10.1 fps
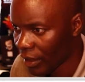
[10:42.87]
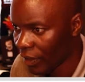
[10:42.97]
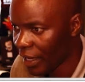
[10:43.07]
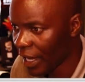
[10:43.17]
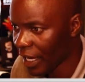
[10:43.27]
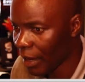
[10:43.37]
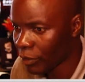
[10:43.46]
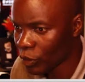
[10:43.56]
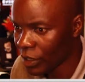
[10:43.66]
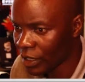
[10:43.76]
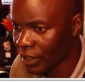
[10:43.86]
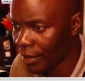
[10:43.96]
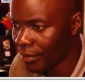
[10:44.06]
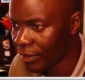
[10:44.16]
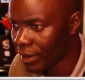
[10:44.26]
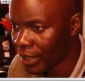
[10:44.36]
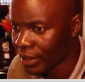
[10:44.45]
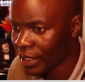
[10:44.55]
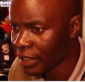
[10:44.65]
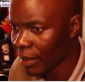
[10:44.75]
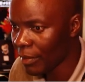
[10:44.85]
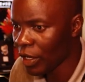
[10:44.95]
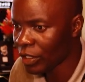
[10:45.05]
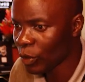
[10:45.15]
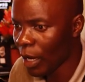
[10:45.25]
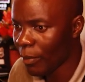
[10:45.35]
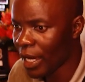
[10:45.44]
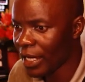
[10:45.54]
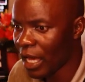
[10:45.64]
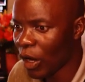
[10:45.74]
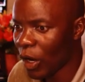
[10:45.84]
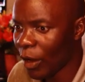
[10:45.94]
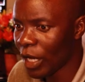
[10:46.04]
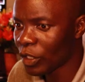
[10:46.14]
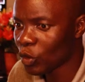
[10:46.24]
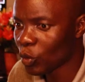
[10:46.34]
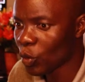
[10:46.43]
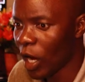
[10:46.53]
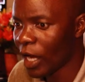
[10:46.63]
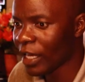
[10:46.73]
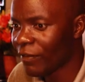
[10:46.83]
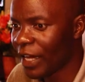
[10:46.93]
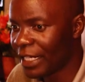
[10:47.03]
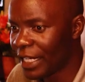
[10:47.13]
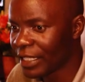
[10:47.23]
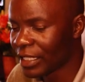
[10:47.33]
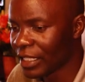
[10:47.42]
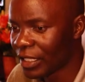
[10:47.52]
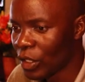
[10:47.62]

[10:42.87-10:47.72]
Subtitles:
Then I come to system. System now is whereby now I want to give identity.